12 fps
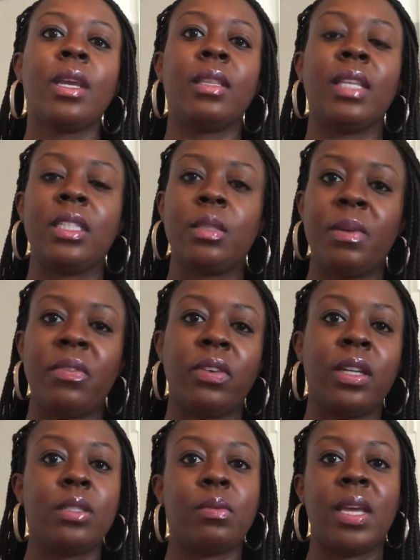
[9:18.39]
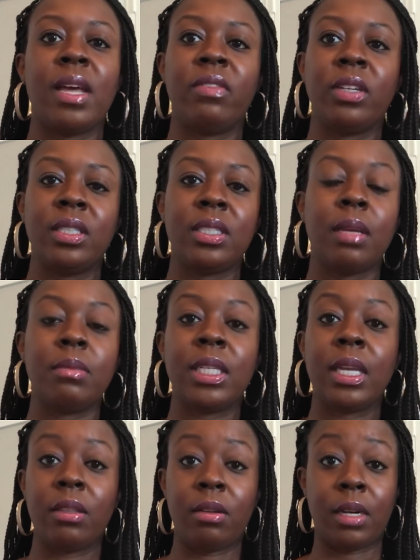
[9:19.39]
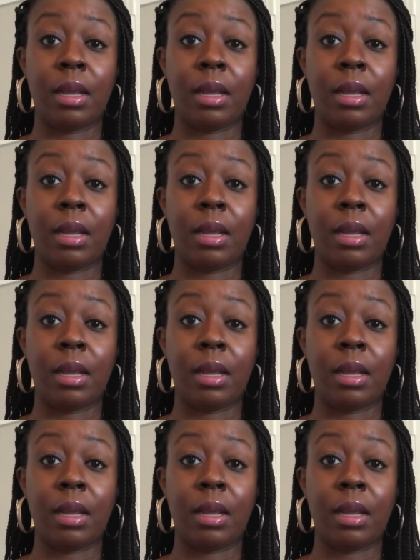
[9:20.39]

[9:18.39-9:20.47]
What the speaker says: let's be friends, we have a good time together,